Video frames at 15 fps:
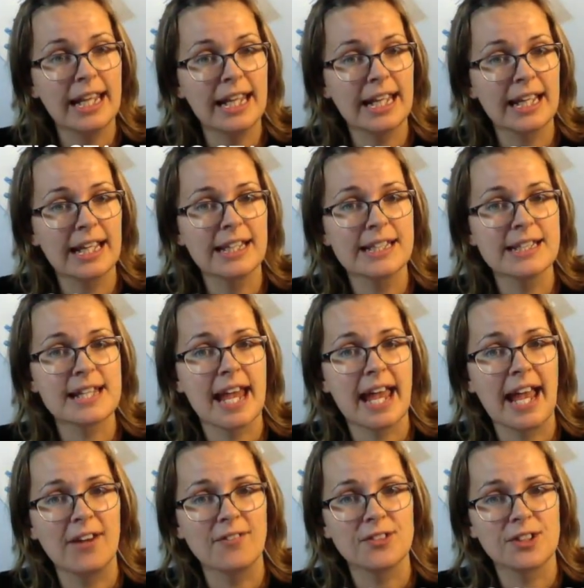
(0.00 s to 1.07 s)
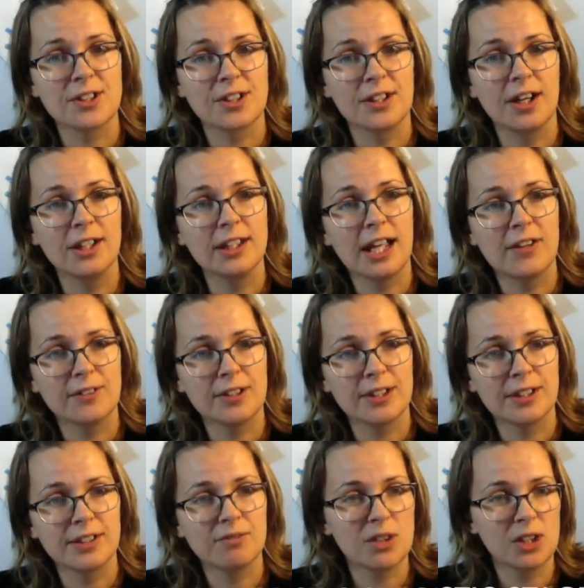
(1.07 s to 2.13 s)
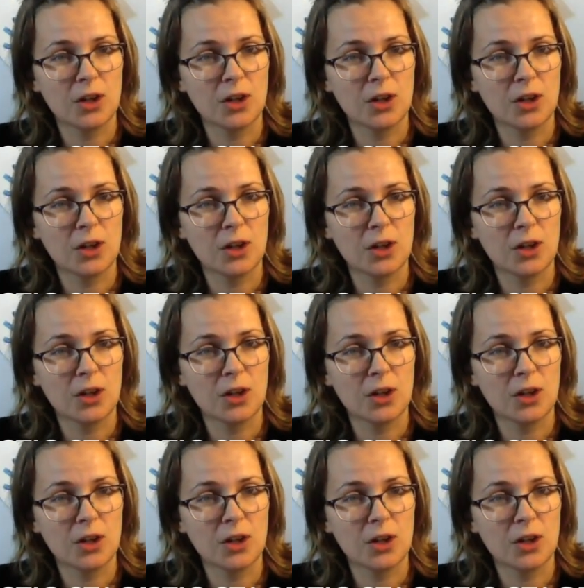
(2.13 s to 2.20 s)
and after 11,